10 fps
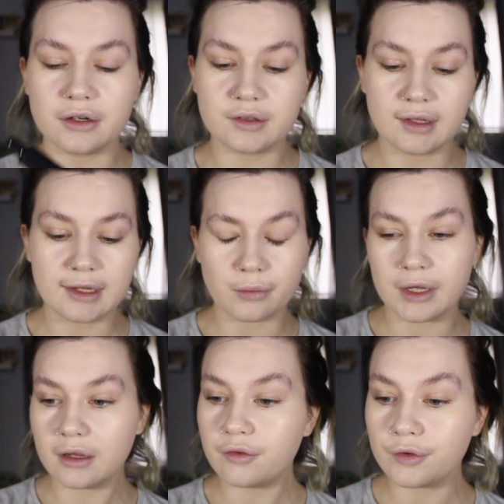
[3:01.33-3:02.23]
It's
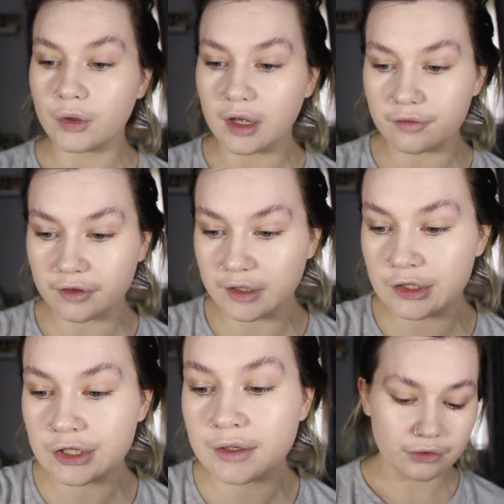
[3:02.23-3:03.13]
lightweight, full
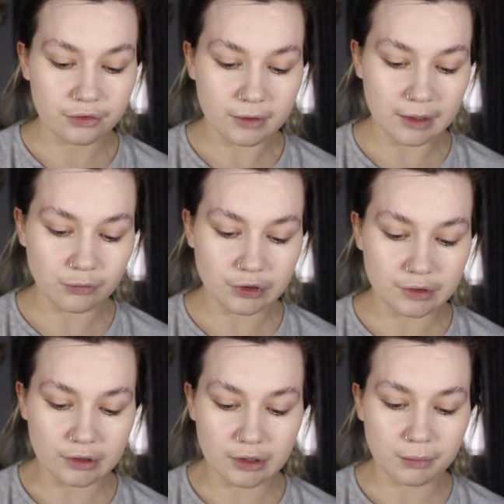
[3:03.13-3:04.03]
coverage. So I'm
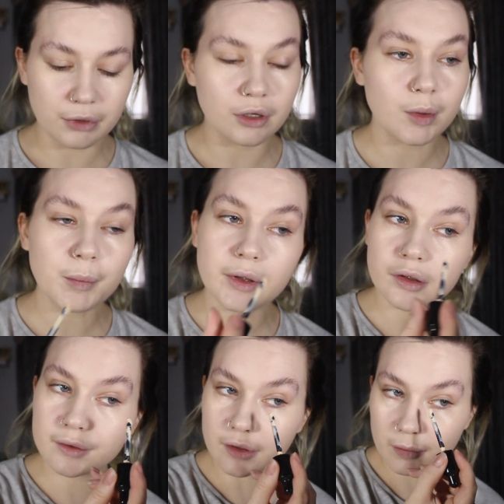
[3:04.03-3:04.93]
just going to pop
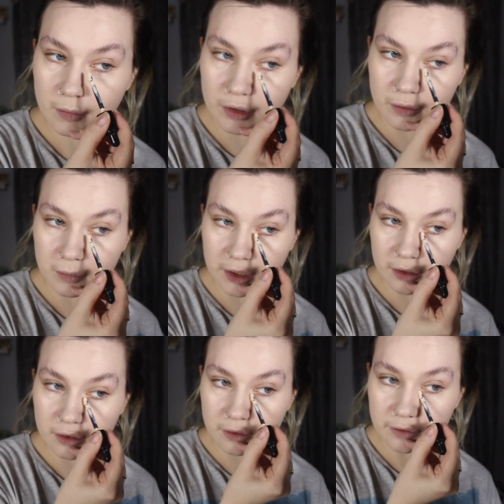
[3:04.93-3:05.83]
some on my
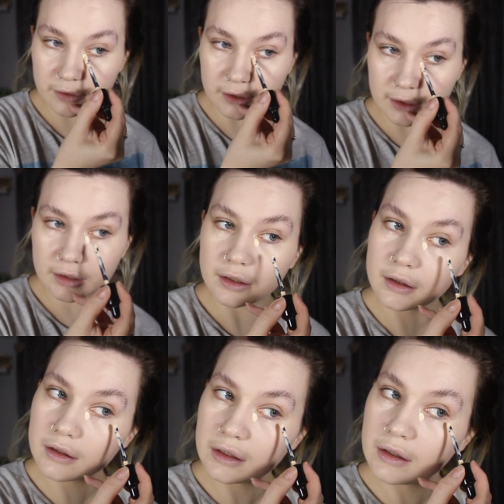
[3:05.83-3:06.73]
under eye
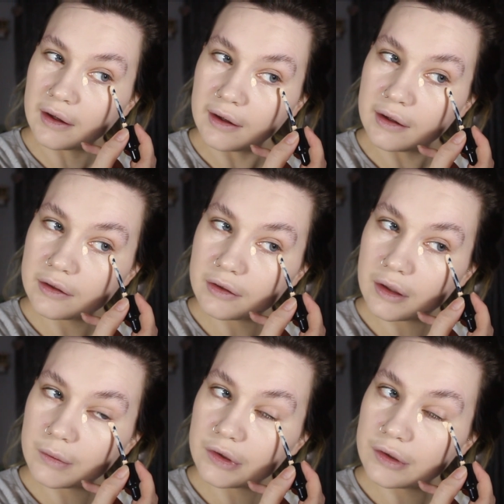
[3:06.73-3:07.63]

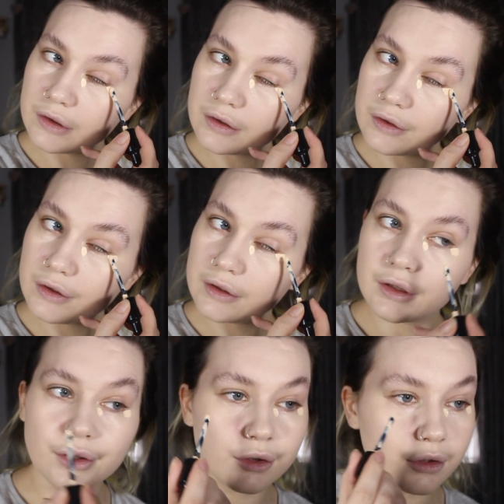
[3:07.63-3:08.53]
and just doing 2
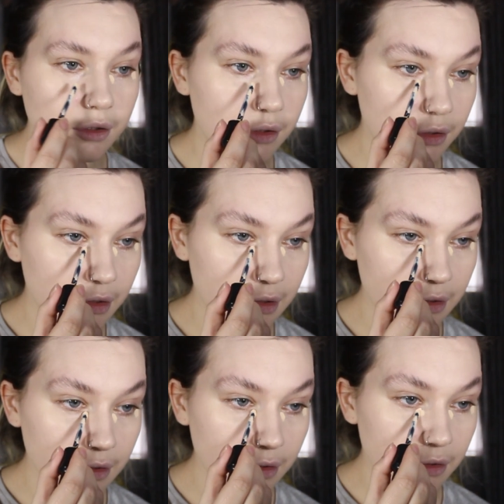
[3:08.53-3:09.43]
little
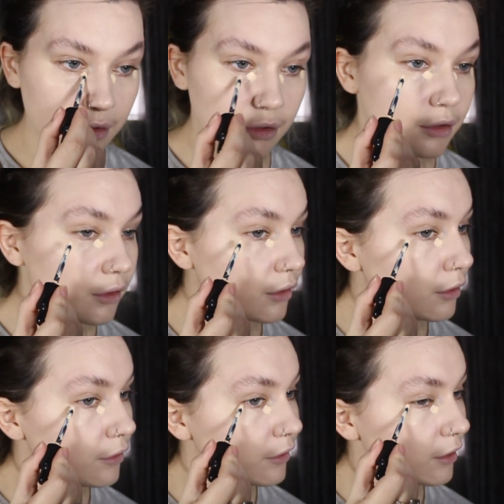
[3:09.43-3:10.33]

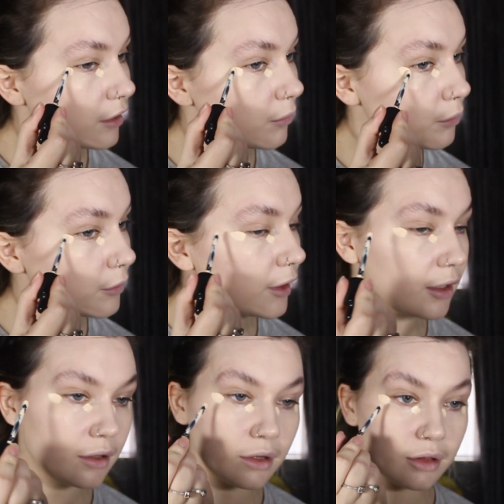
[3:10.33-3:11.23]
dots, and I'm
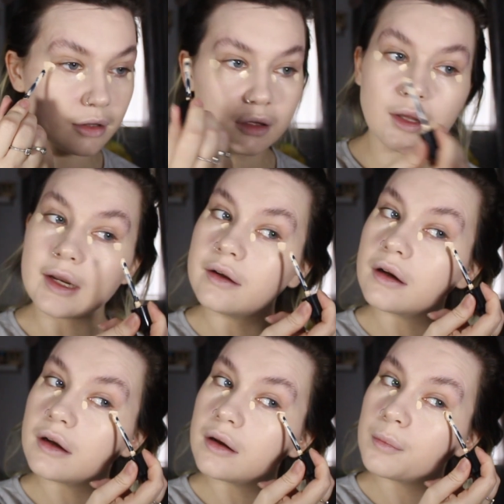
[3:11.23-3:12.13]
bringing the line
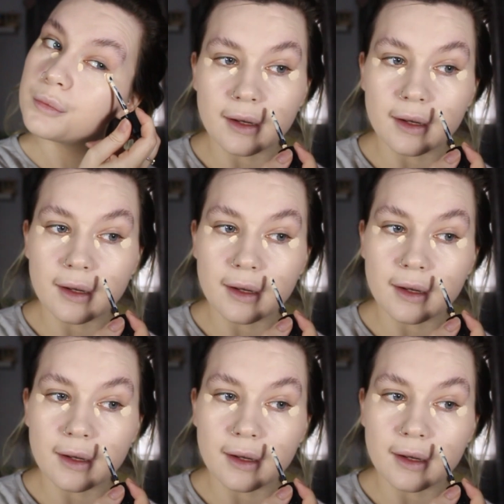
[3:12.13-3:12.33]
up.